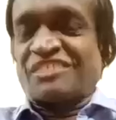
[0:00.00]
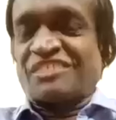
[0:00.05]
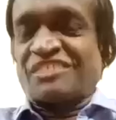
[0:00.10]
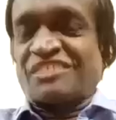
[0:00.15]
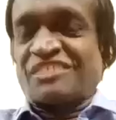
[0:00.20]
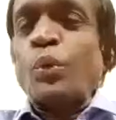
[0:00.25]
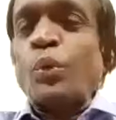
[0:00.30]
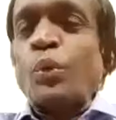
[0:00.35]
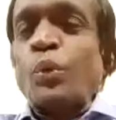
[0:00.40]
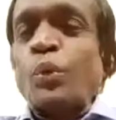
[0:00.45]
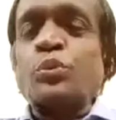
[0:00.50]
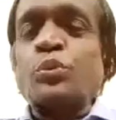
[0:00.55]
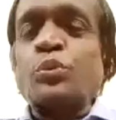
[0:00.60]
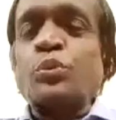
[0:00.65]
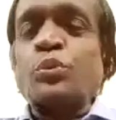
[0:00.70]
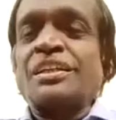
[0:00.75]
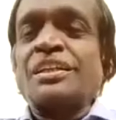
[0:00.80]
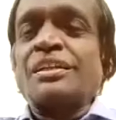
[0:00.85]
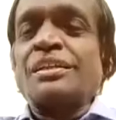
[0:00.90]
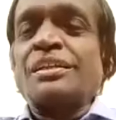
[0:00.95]
Once
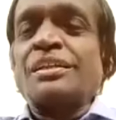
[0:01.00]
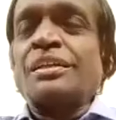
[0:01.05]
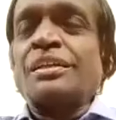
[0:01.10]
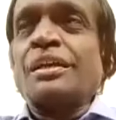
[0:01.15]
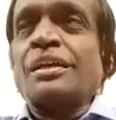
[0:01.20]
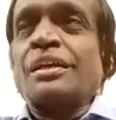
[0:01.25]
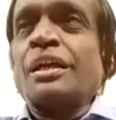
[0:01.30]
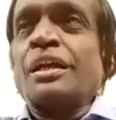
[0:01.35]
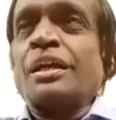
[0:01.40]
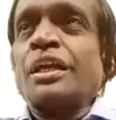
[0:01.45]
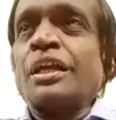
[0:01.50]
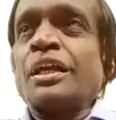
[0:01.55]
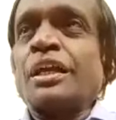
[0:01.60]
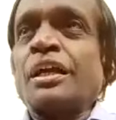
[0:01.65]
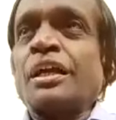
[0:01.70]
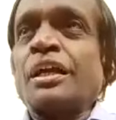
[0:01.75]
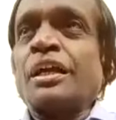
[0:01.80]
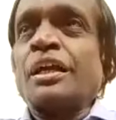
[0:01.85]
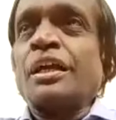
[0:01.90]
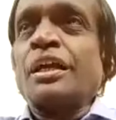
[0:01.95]
one
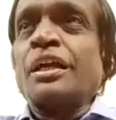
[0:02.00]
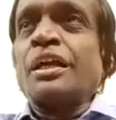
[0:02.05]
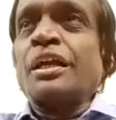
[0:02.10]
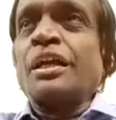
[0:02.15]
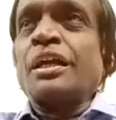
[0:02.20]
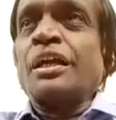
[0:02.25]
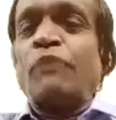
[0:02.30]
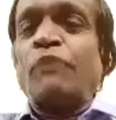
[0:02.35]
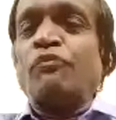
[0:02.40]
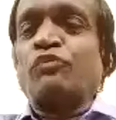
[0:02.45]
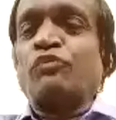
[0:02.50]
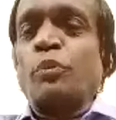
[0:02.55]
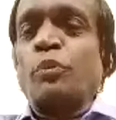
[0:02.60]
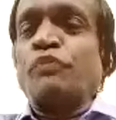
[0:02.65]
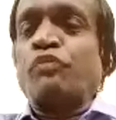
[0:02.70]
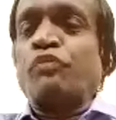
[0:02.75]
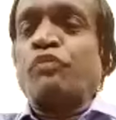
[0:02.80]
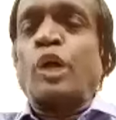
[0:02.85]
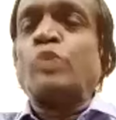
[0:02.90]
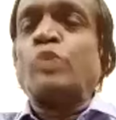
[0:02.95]
young man came
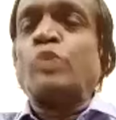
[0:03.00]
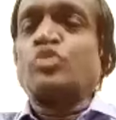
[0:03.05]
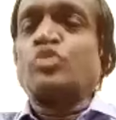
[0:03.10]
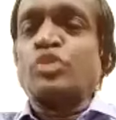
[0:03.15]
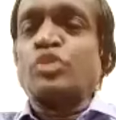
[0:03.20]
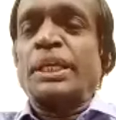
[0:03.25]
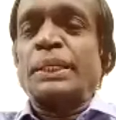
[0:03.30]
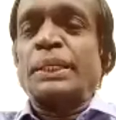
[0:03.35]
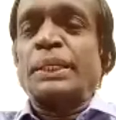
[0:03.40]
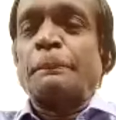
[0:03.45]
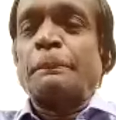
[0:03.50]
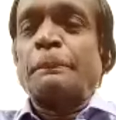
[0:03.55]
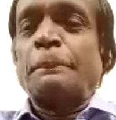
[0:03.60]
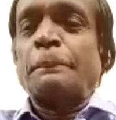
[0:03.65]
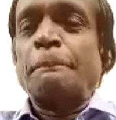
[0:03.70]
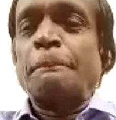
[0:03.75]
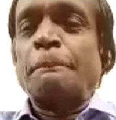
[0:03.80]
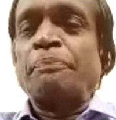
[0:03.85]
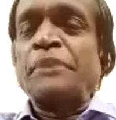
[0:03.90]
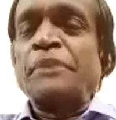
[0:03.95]
to me for counseling.
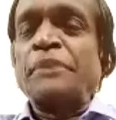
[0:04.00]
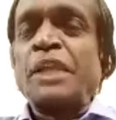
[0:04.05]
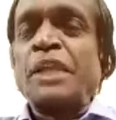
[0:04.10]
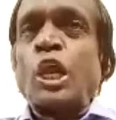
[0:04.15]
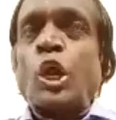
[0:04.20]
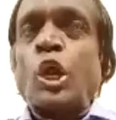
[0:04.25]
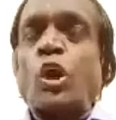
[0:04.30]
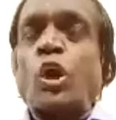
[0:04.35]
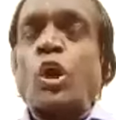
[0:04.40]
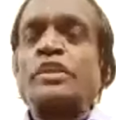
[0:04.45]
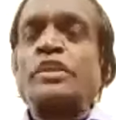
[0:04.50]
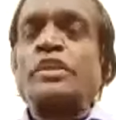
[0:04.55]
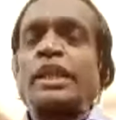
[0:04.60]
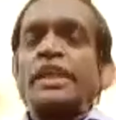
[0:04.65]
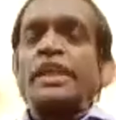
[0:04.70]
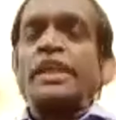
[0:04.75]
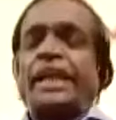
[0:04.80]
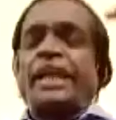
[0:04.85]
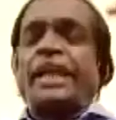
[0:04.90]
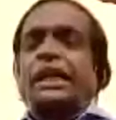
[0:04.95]
On
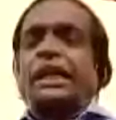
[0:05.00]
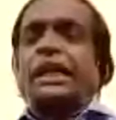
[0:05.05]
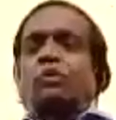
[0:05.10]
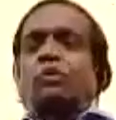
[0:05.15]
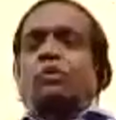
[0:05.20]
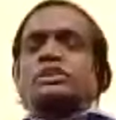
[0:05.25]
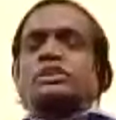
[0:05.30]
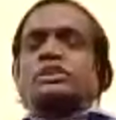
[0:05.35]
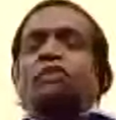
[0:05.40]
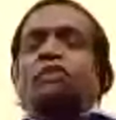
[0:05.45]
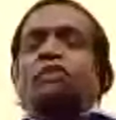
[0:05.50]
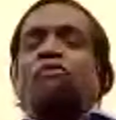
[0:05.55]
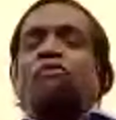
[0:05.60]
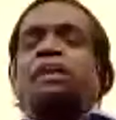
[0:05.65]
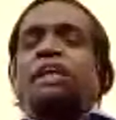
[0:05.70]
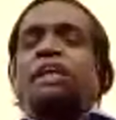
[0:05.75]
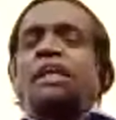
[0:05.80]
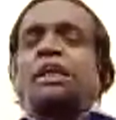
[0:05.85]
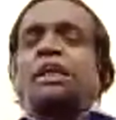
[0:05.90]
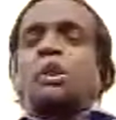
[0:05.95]
that day, it was a
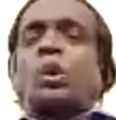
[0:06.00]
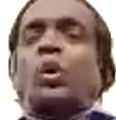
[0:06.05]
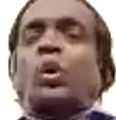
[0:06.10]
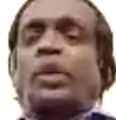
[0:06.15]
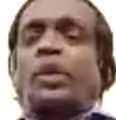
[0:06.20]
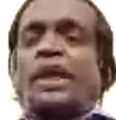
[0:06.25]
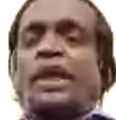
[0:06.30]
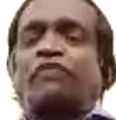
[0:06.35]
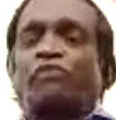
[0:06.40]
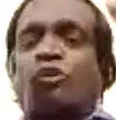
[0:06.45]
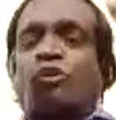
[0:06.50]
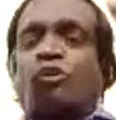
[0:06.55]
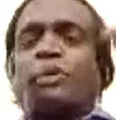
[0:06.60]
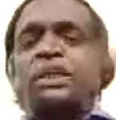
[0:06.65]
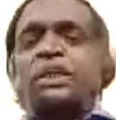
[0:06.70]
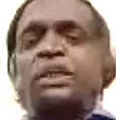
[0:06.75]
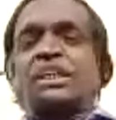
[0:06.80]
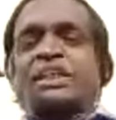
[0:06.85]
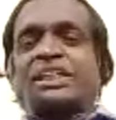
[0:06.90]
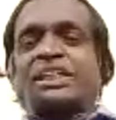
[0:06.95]
very low day
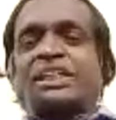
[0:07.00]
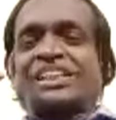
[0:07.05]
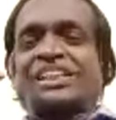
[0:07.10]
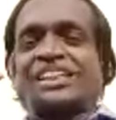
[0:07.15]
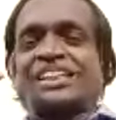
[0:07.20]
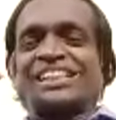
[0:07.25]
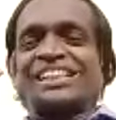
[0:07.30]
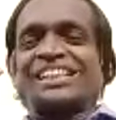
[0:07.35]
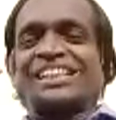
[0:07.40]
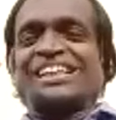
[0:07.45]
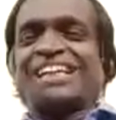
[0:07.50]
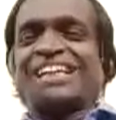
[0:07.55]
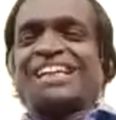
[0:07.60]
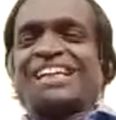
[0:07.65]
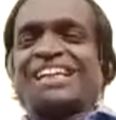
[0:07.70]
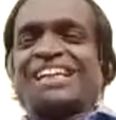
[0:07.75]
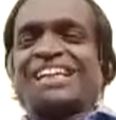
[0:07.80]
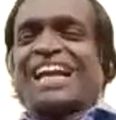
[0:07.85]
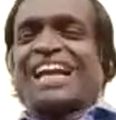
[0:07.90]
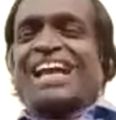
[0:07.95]
for me.
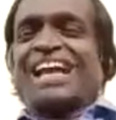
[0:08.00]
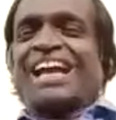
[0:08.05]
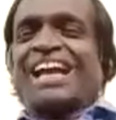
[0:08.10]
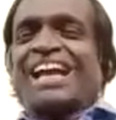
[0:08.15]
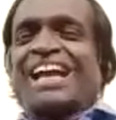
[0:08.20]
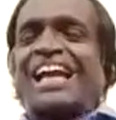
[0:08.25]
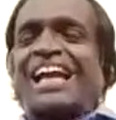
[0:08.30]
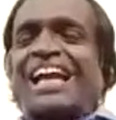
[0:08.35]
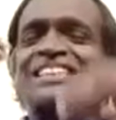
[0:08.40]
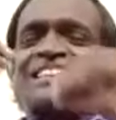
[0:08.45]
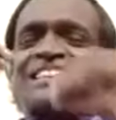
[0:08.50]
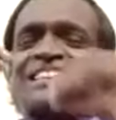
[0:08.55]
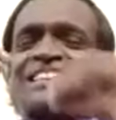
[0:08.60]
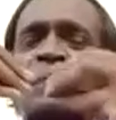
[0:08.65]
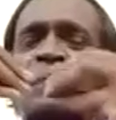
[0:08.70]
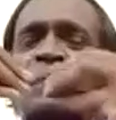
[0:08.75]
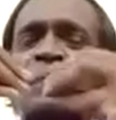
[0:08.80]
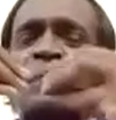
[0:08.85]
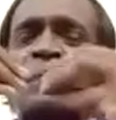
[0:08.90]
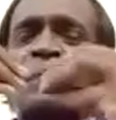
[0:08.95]
I just
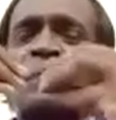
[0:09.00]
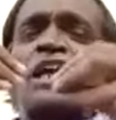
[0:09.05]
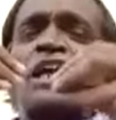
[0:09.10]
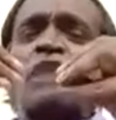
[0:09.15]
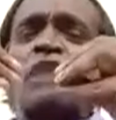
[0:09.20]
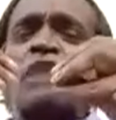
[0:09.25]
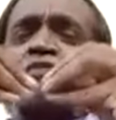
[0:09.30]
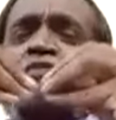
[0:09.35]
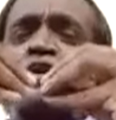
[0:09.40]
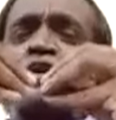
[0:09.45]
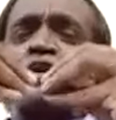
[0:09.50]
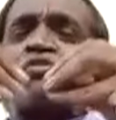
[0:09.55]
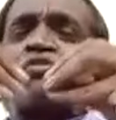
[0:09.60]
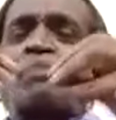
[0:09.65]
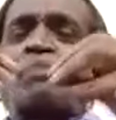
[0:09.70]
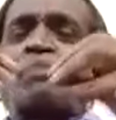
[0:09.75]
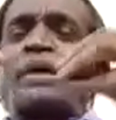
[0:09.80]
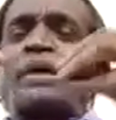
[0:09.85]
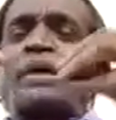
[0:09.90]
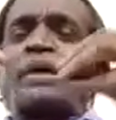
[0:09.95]
kept telling a few of
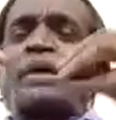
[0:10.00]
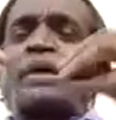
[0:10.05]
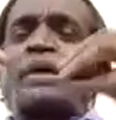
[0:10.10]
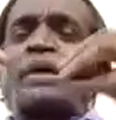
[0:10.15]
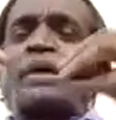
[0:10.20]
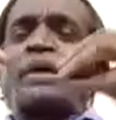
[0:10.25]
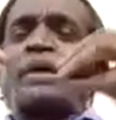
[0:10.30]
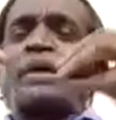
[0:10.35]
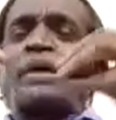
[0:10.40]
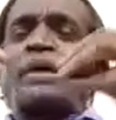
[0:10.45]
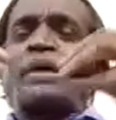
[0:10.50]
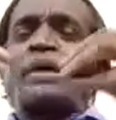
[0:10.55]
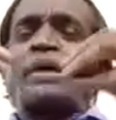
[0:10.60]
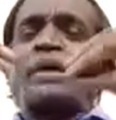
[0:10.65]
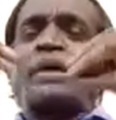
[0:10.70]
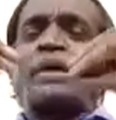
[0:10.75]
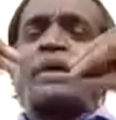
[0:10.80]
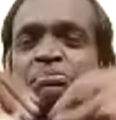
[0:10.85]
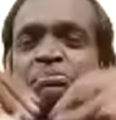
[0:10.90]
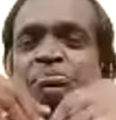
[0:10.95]
my issues to
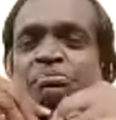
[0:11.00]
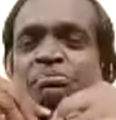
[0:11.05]
him.